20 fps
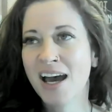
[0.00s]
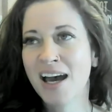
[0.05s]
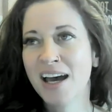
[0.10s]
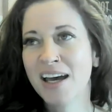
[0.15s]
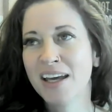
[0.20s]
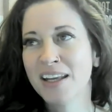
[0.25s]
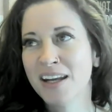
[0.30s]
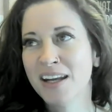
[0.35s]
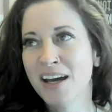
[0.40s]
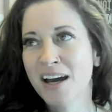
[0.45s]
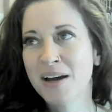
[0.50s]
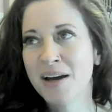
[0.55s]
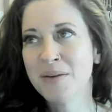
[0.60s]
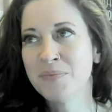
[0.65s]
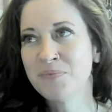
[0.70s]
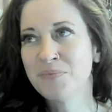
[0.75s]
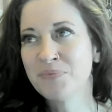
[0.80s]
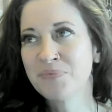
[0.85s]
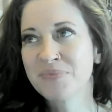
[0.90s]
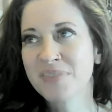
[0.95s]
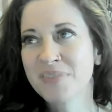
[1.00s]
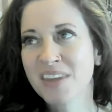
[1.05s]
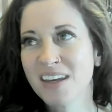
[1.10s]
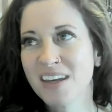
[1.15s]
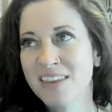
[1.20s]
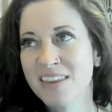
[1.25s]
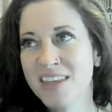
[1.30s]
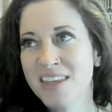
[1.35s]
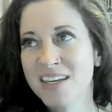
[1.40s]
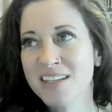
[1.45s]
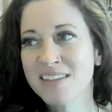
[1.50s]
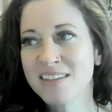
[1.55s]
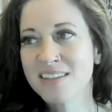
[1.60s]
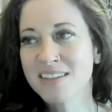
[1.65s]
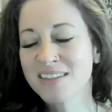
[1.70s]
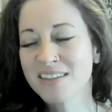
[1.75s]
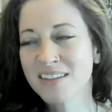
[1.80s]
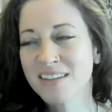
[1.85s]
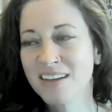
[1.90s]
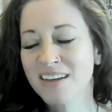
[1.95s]
And
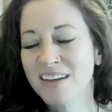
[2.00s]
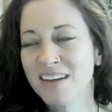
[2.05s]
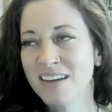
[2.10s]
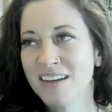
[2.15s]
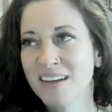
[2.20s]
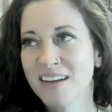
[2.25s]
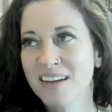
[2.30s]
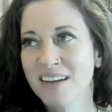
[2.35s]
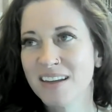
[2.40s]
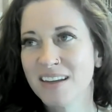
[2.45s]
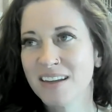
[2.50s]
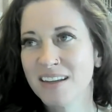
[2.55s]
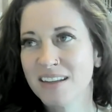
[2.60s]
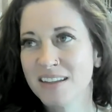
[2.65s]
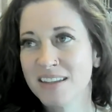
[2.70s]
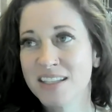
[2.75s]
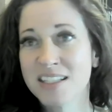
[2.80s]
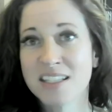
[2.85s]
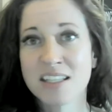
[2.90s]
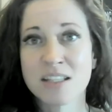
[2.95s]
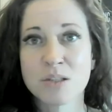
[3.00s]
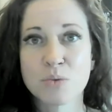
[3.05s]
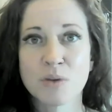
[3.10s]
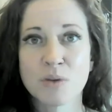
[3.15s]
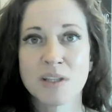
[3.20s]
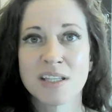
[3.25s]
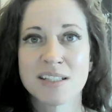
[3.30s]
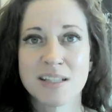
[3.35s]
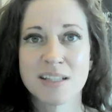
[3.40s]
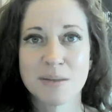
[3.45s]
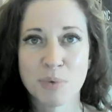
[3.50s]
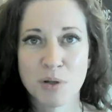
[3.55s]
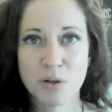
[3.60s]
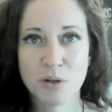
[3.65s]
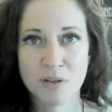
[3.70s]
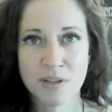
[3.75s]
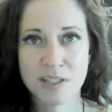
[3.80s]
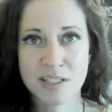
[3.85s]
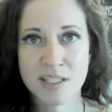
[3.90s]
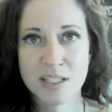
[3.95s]
this is really
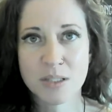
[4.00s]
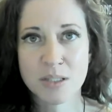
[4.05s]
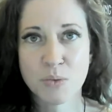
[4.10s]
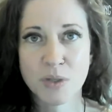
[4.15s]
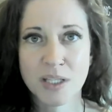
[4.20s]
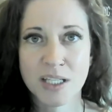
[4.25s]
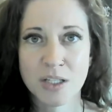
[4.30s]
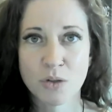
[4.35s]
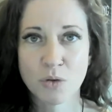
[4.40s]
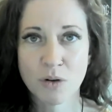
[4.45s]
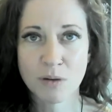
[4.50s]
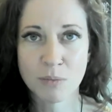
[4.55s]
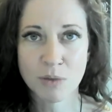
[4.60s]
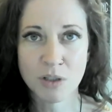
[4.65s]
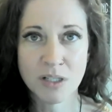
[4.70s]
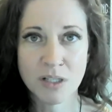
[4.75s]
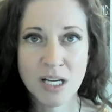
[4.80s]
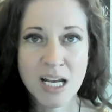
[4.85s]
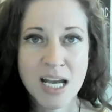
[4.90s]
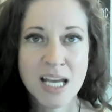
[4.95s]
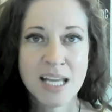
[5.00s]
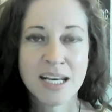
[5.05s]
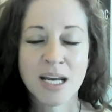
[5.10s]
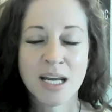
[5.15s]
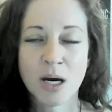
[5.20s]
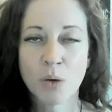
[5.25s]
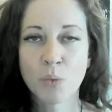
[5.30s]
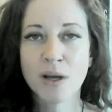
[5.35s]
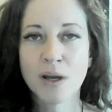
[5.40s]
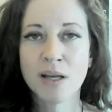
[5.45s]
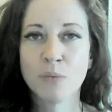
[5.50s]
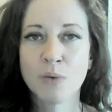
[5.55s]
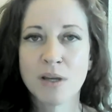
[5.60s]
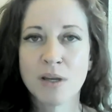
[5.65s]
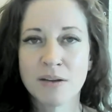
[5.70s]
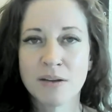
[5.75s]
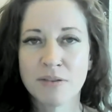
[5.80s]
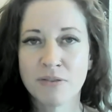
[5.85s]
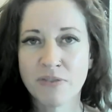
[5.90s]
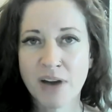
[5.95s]
typical. This is really normal. Now,
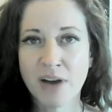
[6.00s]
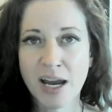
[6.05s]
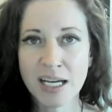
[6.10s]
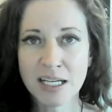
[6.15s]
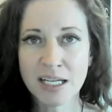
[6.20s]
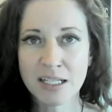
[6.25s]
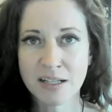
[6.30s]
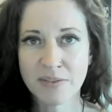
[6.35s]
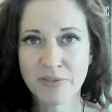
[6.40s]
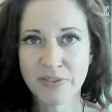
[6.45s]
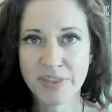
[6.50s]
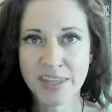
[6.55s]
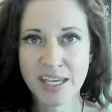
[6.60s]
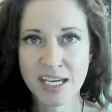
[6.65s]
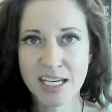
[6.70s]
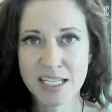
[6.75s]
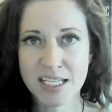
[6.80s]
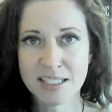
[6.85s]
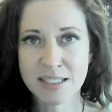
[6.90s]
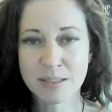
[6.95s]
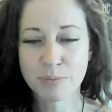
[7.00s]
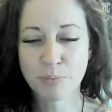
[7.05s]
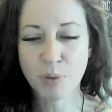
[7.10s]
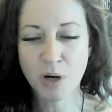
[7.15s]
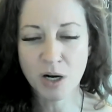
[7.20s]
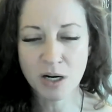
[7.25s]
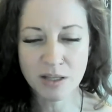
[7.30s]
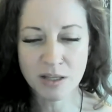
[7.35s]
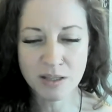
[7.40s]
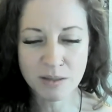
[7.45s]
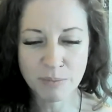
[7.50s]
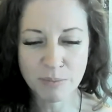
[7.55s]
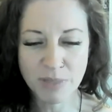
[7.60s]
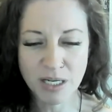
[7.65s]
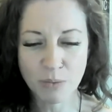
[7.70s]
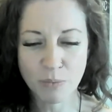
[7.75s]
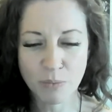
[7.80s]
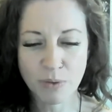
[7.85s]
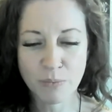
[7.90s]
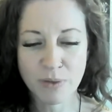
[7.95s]
when we fight this part of the
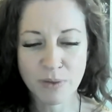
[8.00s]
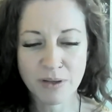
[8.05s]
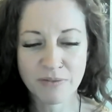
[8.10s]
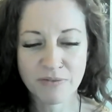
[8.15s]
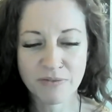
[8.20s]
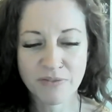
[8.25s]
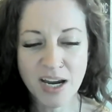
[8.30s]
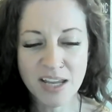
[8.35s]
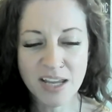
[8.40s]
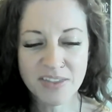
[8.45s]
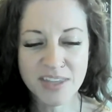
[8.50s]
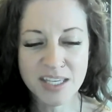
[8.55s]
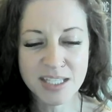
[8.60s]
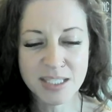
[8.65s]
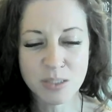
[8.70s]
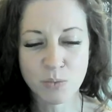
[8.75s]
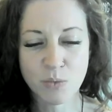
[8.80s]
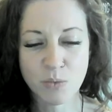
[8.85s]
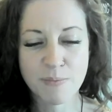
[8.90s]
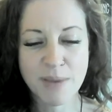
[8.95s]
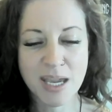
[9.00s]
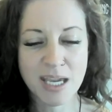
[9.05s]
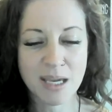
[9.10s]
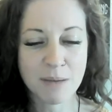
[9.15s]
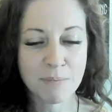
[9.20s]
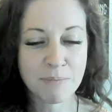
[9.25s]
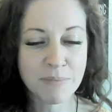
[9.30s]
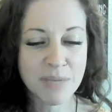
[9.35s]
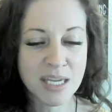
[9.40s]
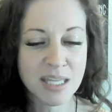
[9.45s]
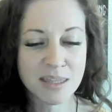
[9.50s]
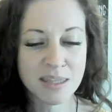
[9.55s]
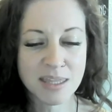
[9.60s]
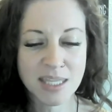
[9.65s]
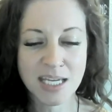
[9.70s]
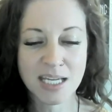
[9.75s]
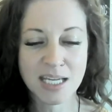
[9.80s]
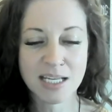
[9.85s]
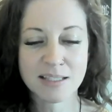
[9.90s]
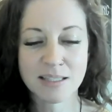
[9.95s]
mirror, when we fight this and we make it
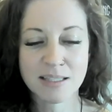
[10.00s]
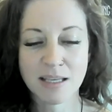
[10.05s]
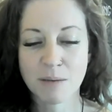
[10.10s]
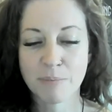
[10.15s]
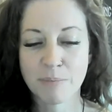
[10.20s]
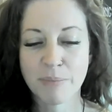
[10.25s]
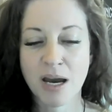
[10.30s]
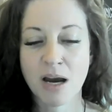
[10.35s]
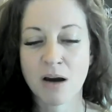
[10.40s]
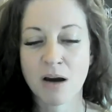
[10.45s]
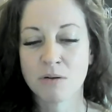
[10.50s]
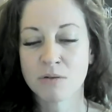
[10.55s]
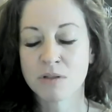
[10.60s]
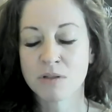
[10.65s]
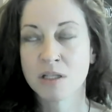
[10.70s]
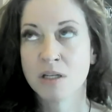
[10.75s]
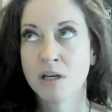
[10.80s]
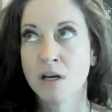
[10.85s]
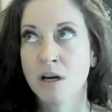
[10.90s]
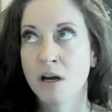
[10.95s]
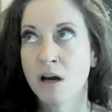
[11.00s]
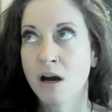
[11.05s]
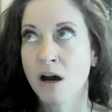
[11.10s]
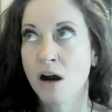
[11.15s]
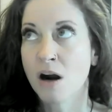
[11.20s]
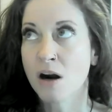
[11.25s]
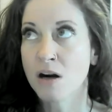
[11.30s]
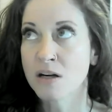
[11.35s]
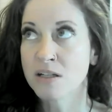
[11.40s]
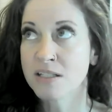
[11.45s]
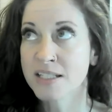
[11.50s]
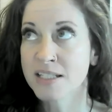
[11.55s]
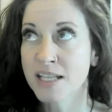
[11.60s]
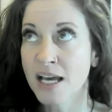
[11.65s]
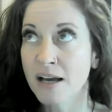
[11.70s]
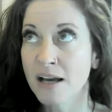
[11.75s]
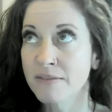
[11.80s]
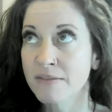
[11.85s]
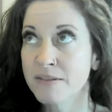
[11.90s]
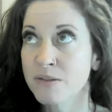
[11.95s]
mean things about
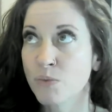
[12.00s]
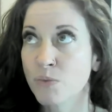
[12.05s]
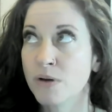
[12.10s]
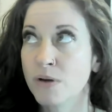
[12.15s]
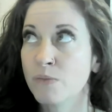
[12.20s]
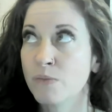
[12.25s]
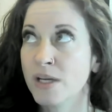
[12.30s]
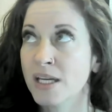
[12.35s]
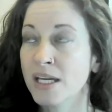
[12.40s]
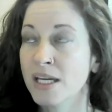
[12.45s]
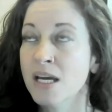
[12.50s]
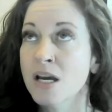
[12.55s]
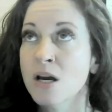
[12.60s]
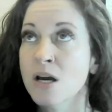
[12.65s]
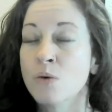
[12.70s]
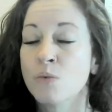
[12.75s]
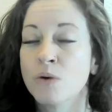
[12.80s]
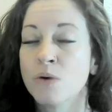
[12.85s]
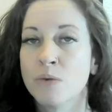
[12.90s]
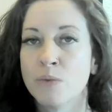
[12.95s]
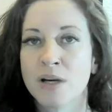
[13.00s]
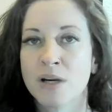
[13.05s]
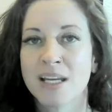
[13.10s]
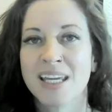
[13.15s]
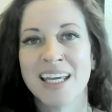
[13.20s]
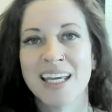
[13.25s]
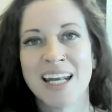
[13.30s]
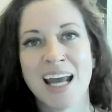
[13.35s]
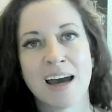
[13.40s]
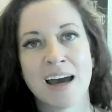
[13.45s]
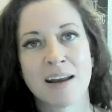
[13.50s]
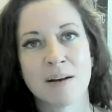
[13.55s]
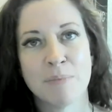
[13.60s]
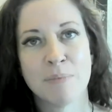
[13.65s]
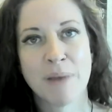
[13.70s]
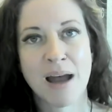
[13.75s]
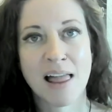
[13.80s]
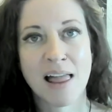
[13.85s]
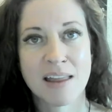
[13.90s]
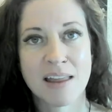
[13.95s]
ourselves, when we get
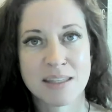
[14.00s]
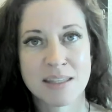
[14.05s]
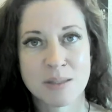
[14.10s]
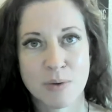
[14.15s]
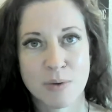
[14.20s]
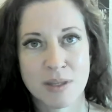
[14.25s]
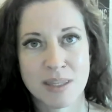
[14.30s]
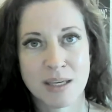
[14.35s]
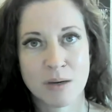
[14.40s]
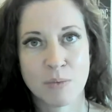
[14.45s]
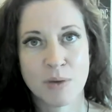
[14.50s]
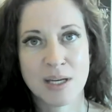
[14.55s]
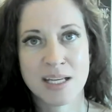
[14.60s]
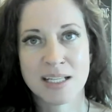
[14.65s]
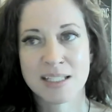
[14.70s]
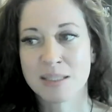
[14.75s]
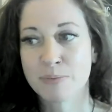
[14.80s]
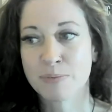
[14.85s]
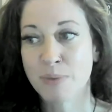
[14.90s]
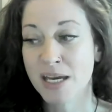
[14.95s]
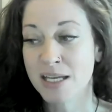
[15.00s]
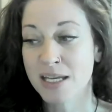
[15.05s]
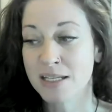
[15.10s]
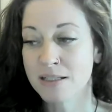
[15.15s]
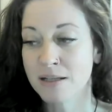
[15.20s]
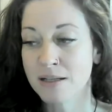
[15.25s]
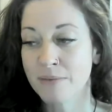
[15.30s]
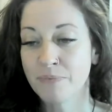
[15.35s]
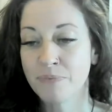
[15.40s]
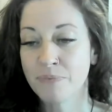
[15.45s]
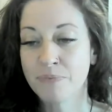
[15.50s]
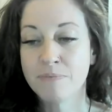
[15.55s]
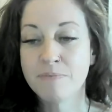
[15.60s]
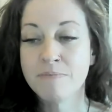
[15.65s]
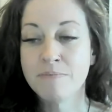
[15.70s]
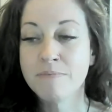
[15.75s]
out of balance with it, we can spend